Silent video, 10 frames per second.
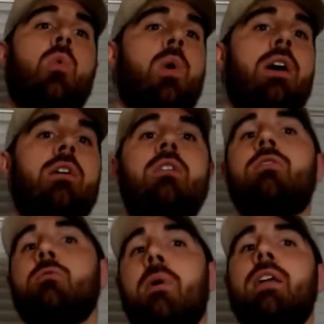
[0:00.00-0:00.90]
Well,
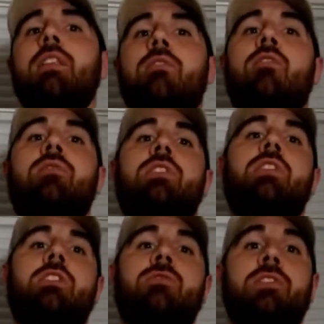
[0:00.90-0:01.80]
through my love over the
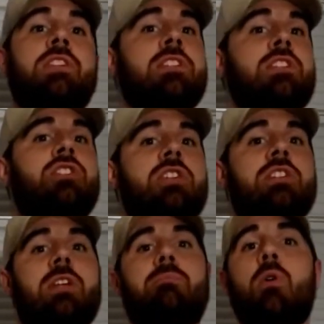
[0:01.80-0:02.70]
years for
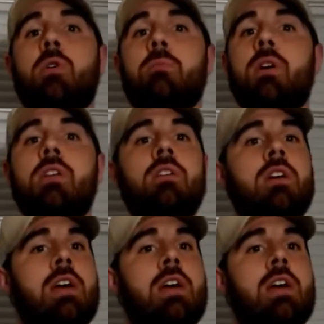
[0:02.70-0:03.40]
TCGs like Pokemon,